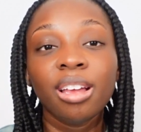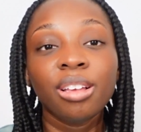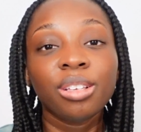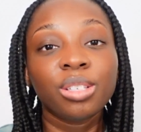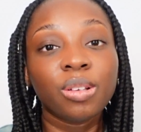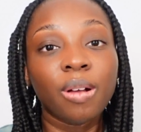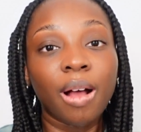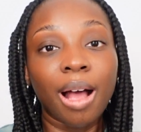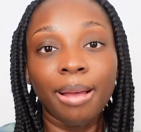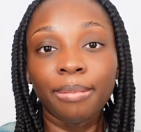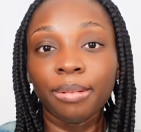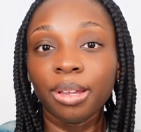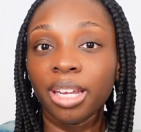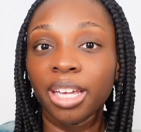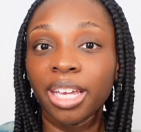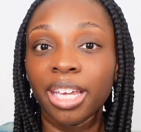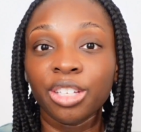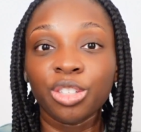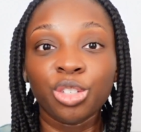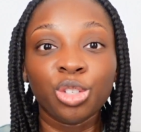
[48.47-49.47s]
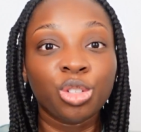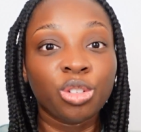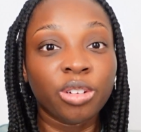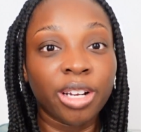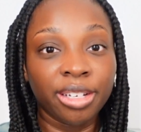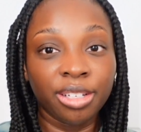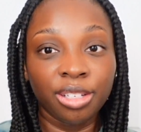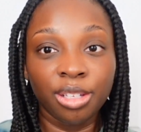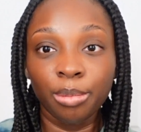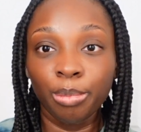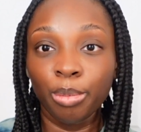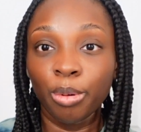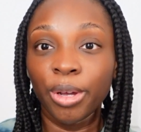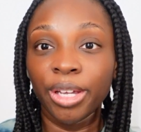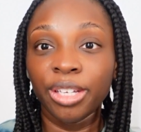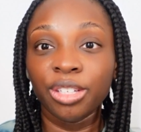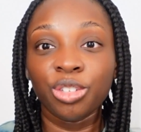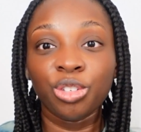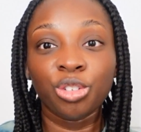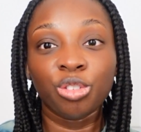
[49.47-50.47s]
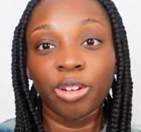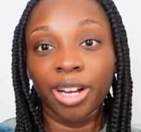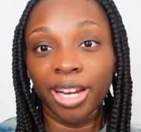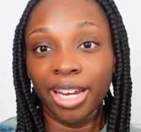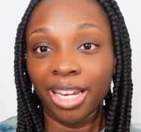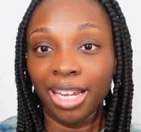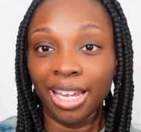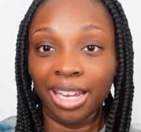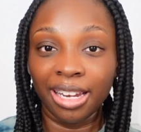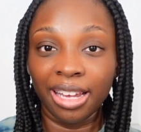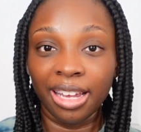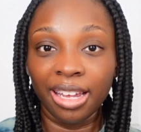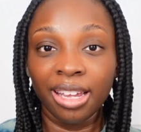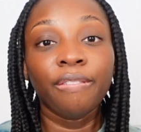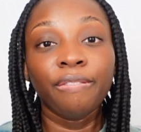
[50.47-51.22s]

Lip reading: so I'm gonna get straight to the point, straight in it.